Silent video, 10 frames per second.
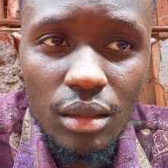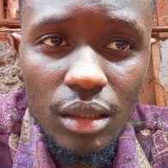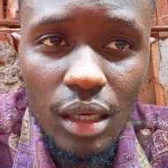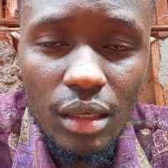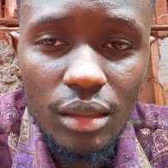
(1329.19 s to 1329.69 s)

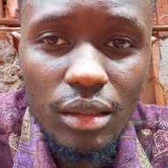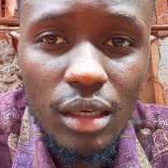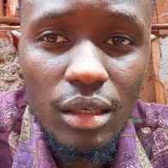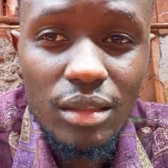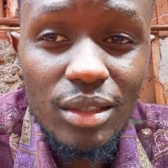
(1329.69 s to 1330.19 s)
yeah
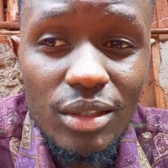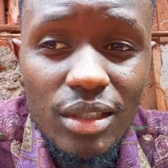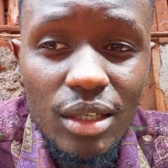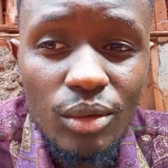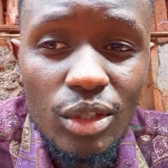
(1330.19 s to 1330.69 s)
then they were
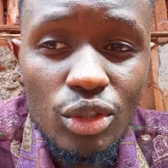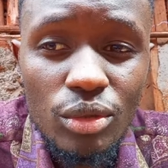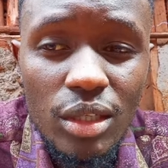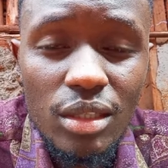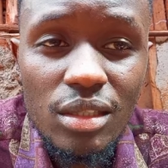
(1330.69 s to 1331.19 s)
saying once you
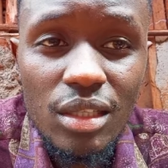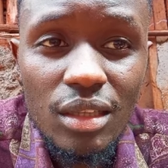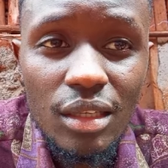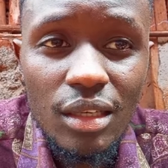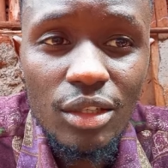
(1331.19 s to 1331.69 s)
get inside
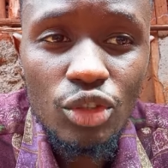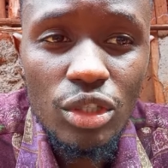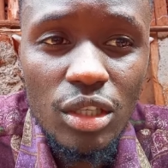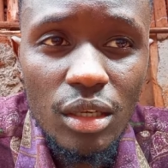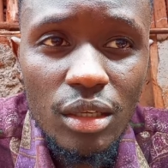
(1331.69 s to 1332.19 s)
the gate
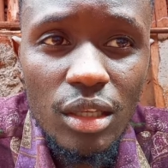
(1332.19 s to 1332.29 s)
uh,